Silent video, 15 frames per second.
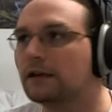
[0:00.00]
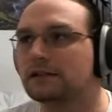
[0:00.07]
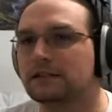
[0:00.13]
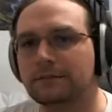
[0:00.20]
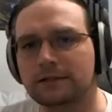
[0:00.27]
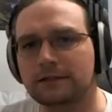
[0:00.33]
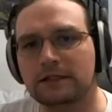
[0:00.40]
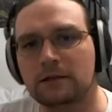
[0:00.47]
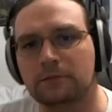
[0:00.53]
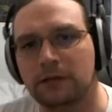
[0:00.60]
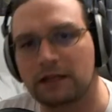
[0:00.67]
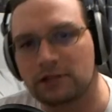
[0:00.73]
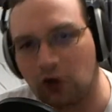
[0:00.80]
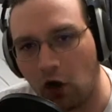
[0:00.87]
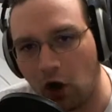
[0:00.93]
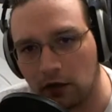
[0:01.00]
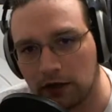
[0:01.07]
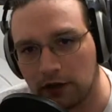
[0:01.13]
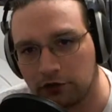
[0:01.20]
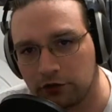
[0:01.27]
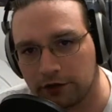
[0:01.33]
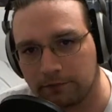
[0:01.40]
SimCity plays all
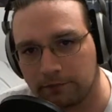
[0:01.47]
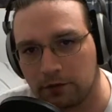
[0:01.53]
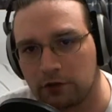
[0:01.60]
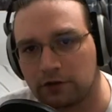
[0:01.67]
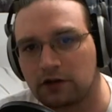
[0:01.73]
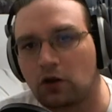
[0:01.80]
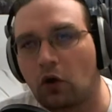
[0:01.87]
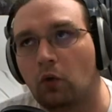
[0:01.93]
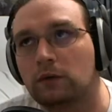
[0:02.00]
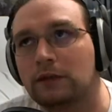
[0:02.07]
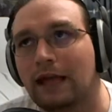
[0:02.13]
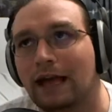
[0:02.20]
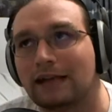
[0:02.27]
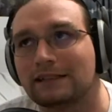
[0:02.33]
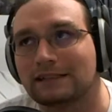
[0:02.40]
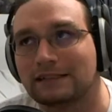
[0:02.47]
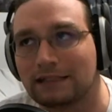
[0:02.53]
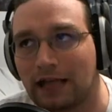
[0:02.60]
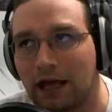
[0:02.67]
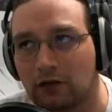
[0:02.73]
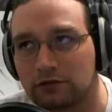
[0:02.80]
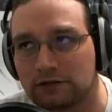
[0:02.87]
on your computer and only has
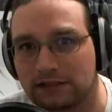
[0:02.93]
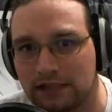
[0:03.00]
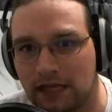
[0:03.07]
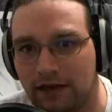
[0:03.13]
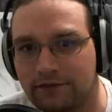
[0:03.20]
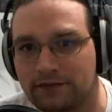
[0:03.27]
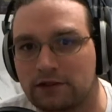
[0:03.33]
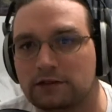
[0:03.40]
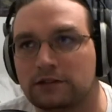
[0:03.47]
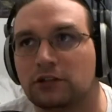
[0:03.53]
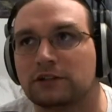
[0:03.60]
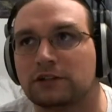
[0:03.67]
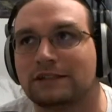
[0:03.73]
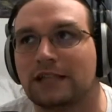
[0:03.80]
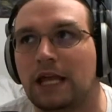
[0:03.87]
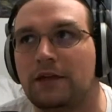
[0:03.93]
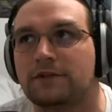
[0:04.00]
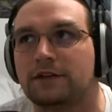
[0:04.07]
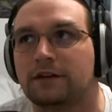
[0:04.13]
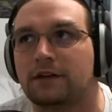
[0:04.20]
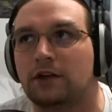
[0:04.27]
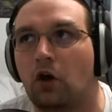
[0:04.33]
cloud saves. Your
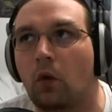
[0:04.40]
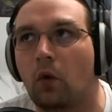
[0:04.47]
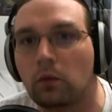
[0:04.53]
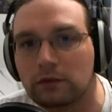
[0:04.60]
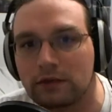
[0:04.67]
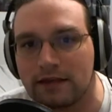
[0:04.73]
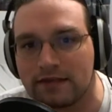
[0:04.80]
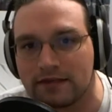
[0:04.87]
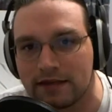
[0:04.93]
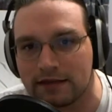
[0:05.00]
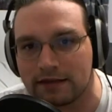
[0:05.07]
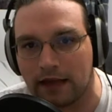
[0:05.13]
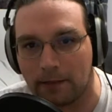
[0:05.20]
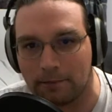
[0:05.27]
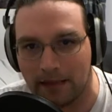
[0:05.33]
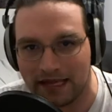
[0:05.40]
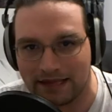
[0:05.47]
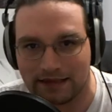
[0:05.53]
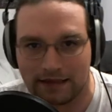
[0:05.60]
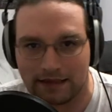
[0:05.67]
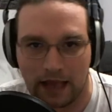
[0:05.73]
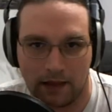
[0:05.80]
saves are the only thing that
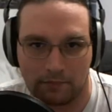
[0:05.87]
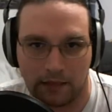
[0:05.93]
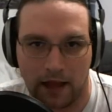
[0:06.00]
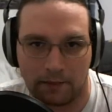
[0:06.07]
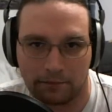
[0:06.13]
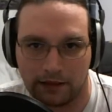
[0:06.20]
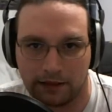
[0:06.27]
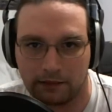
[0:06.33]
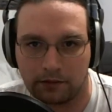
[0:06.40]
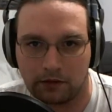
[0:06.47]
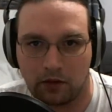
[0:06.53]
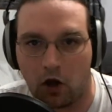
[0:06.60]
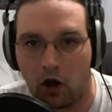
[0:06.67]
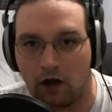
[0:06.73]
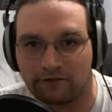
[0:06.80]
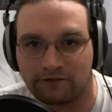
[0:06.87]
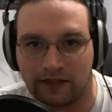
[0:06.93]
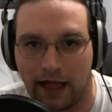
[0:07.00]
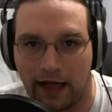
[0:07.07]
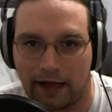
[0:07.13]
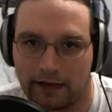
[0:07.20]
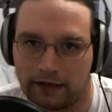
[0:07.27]
make the game not playable
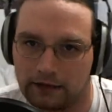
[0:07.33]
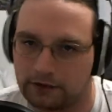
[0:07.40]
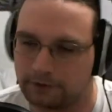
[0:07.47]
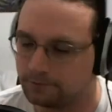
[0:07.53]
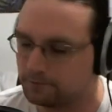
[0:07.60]
offline.